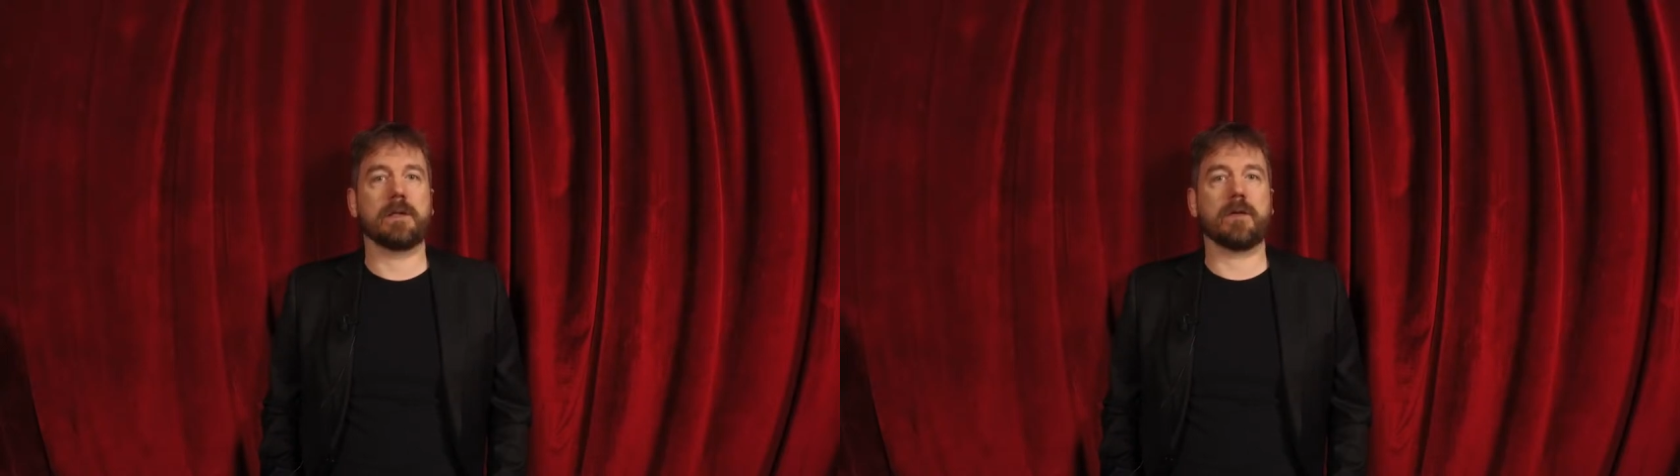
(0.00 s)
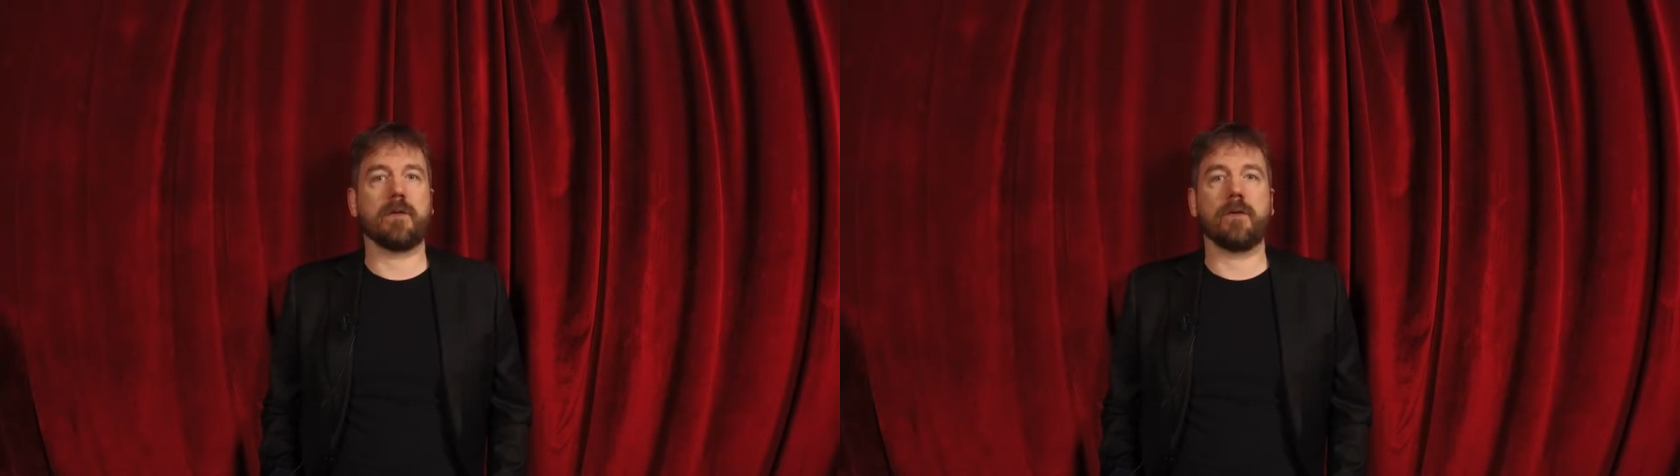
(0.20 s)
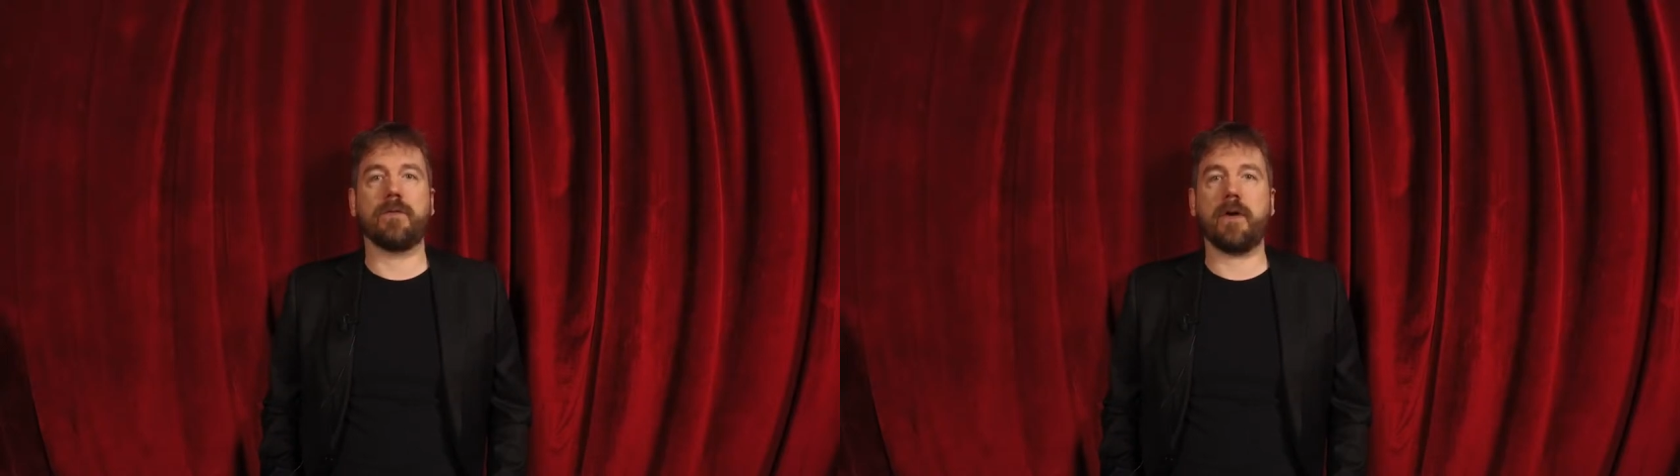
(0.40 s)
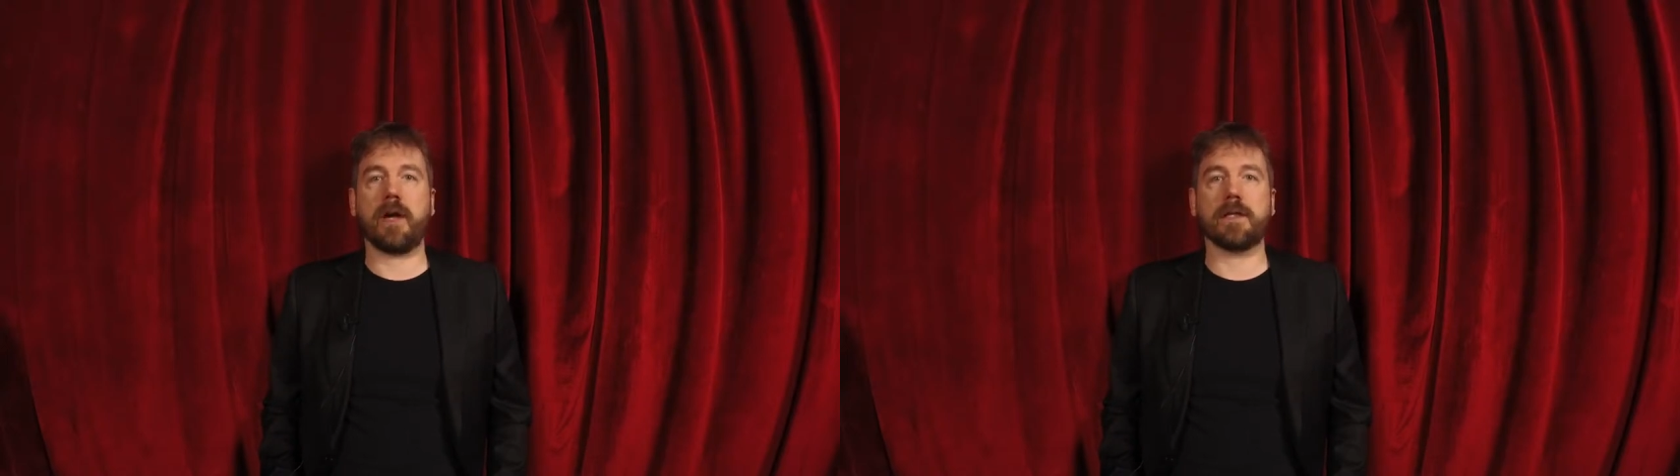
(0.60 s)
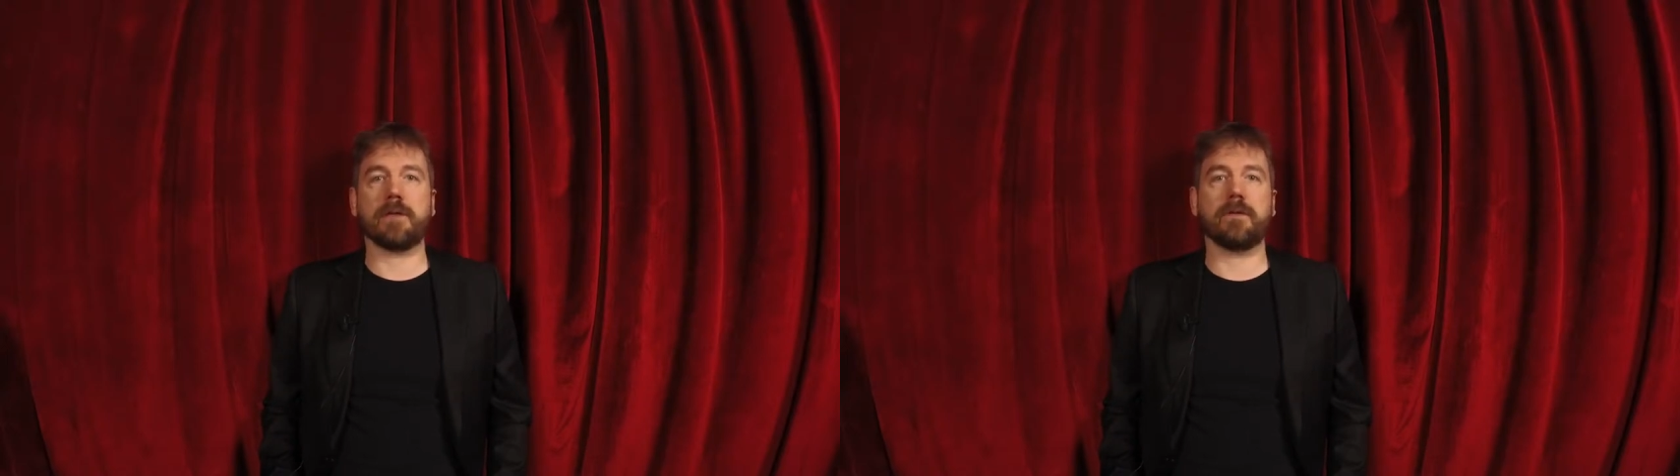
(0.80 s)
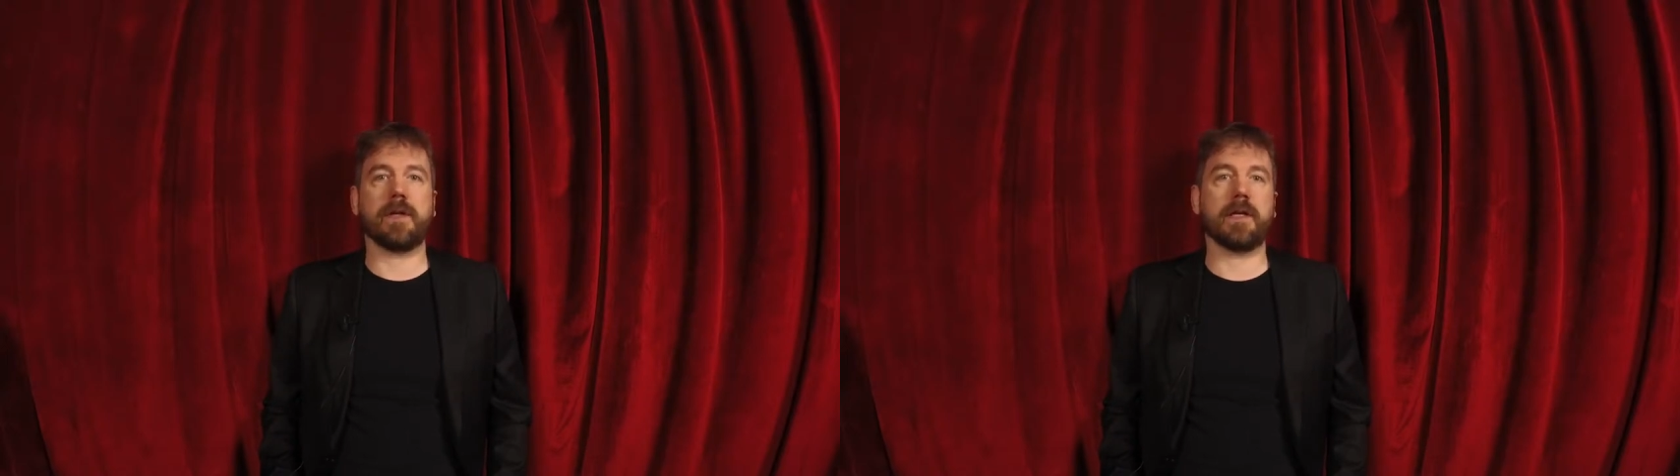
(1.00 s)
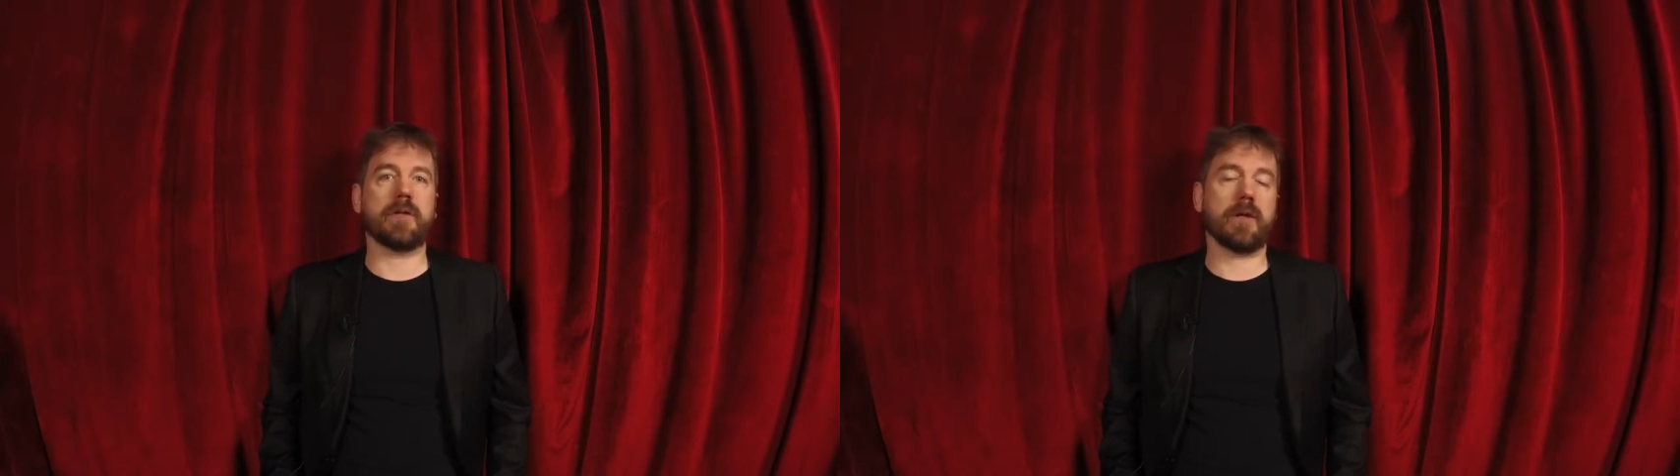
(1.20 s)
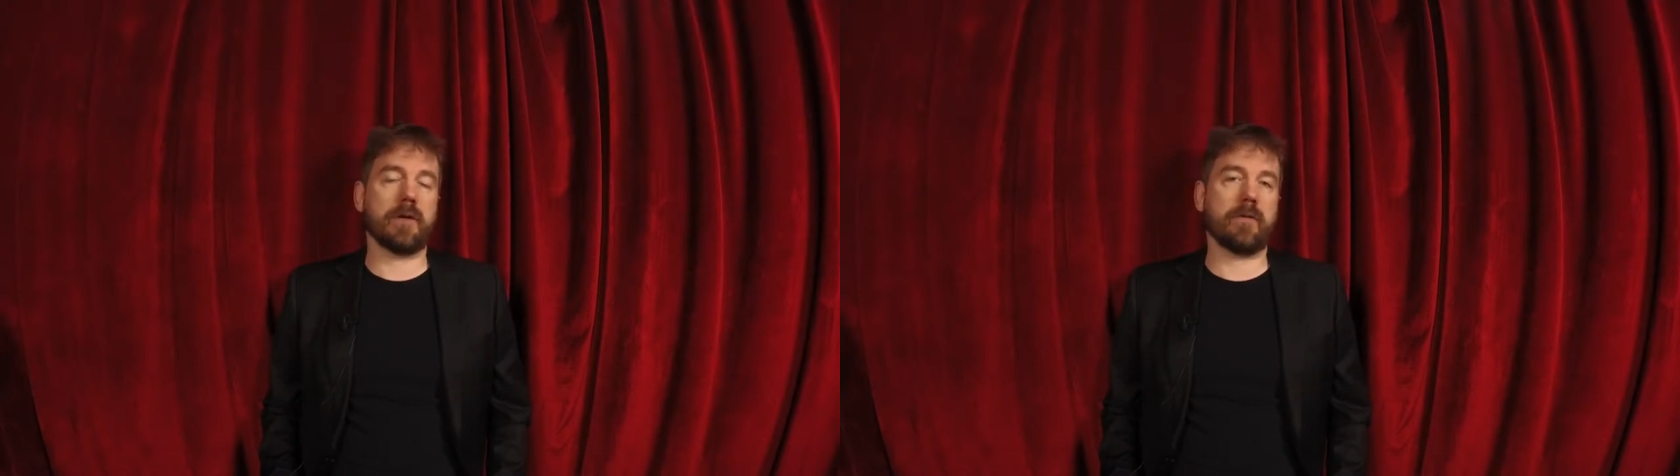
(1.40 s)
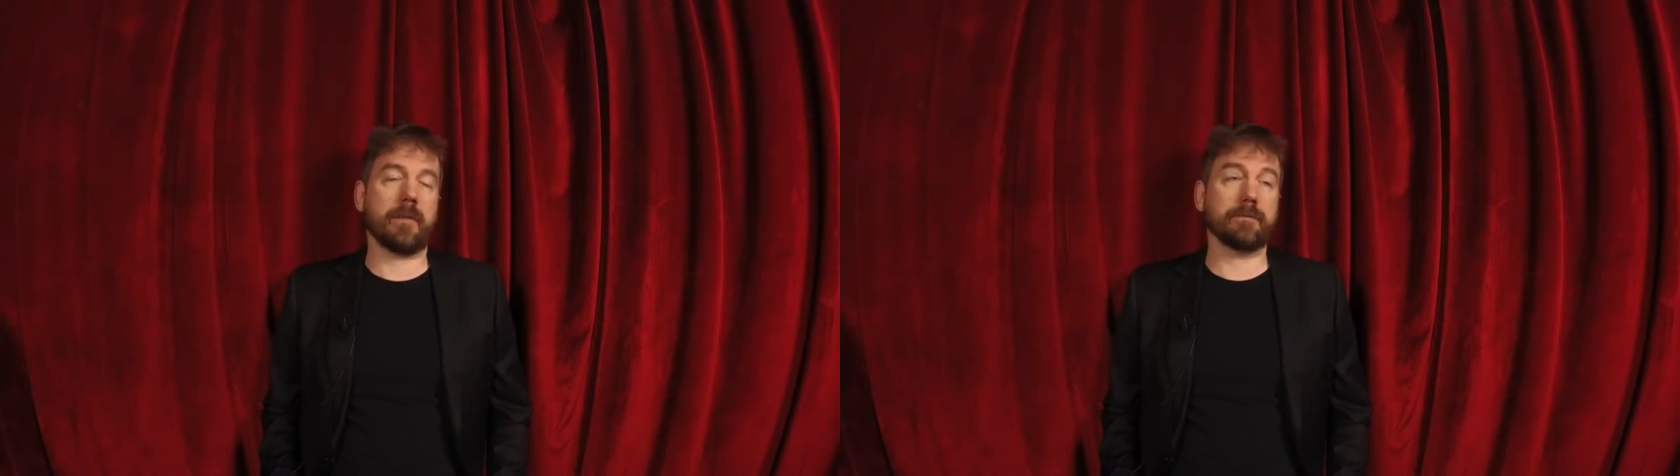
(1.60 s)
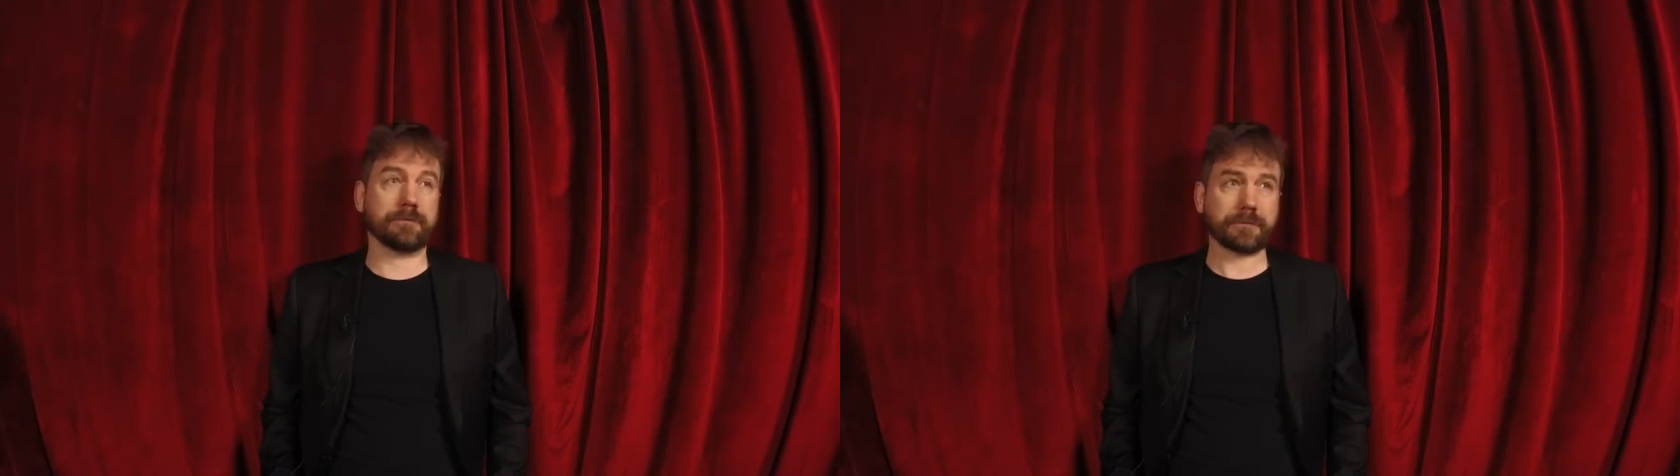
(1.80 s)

the confines of that genre.